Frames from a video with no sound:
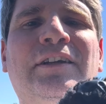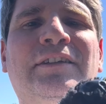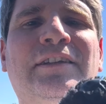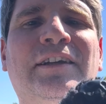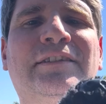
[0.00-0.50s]

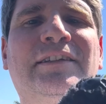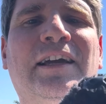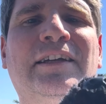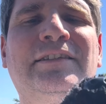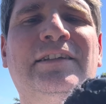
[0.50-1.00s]
6
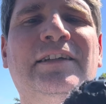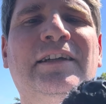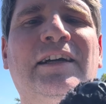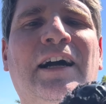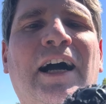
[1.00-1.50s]
says,
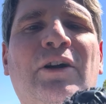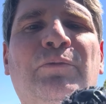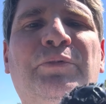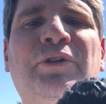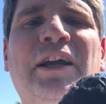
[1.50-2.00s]
I will
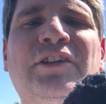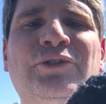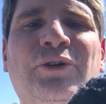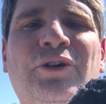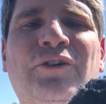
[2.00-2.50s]
praise
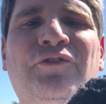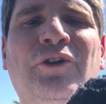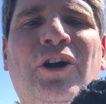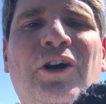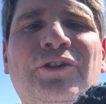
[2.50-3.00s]
the Lord for
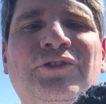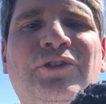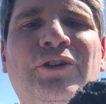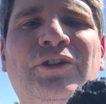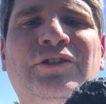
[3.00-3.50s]
all his
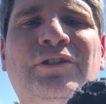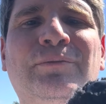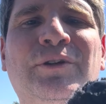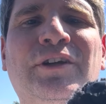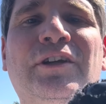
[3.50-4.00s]
goodness to
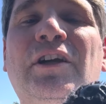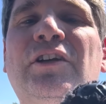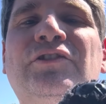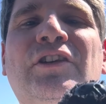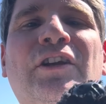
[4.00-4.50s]
me,
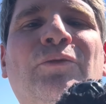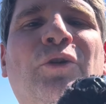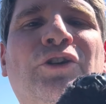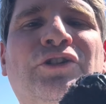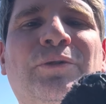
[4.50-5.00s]
singing
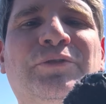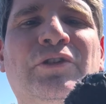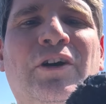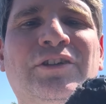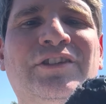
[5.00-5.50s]
worship
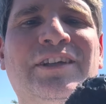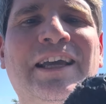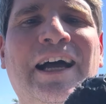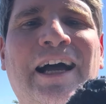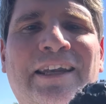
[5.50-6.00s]
songs to
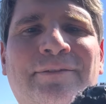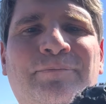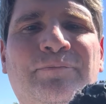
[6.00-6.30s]
God.